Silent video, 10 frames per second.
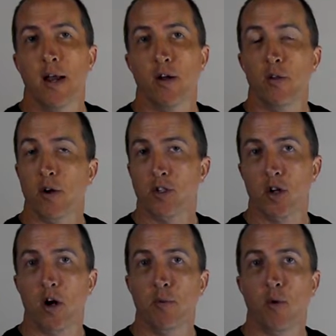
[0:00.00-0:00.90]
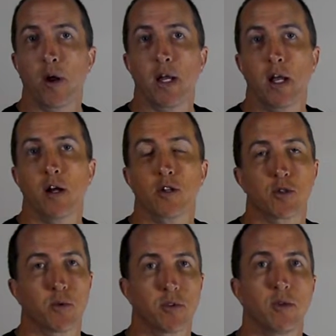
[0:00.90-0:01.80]
And on our starting point here,
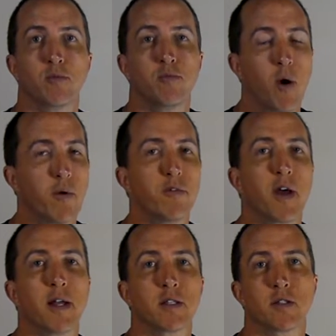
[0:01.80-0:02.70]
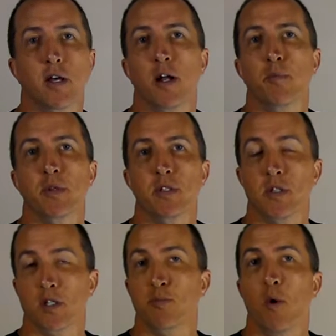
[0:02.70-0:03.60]
just with the way we've got it set up,
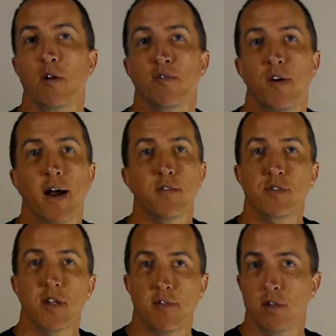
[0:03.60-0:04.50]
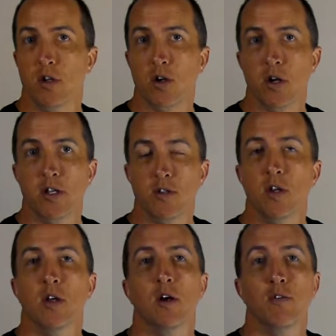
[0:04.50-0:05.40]
it's 6.57
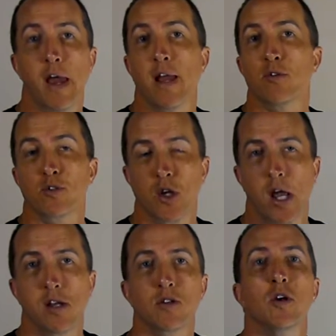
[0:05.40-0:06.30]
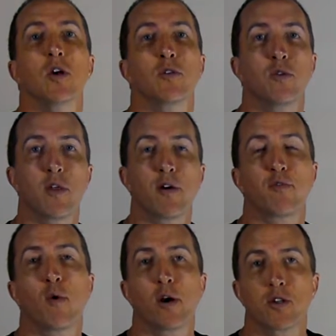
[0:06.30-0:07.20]
degrees of angle change through
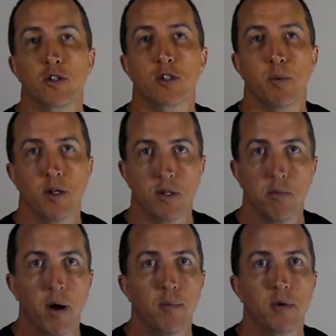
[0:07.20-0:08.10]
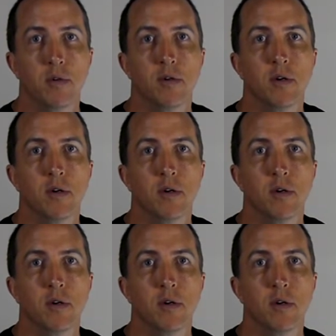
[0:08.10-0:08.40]
that 4-inch suspension bump.